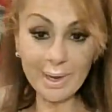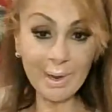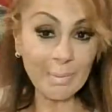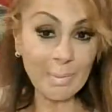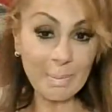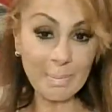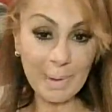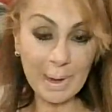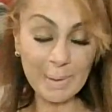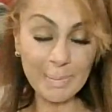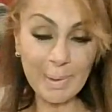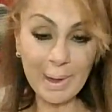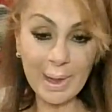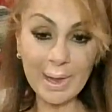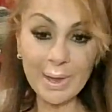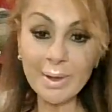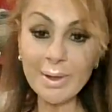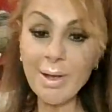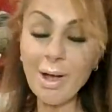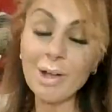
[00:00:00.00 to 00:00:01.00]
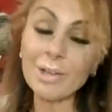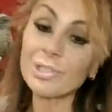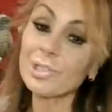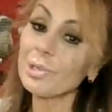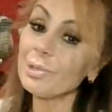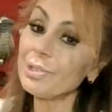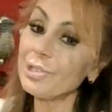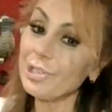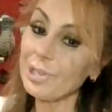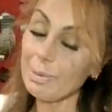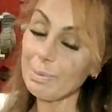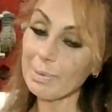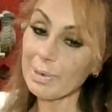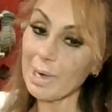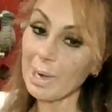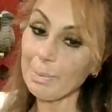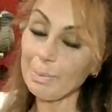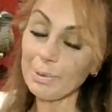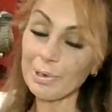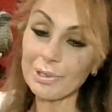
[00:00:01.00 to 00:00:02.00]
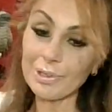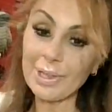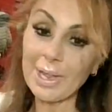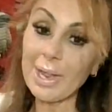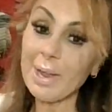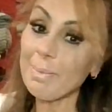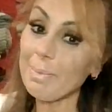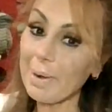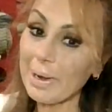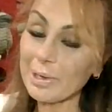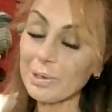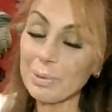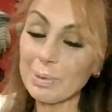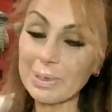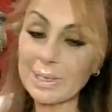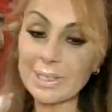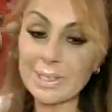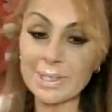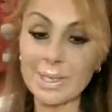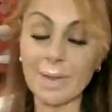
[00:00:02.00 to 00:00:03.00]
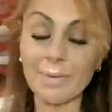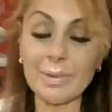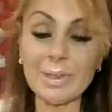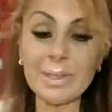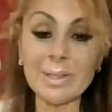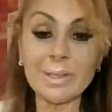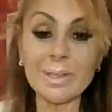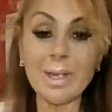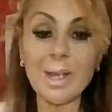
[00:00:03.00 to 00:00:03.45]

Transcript: I'm a May Bay, also Gemini birthday, May twenty-seventh.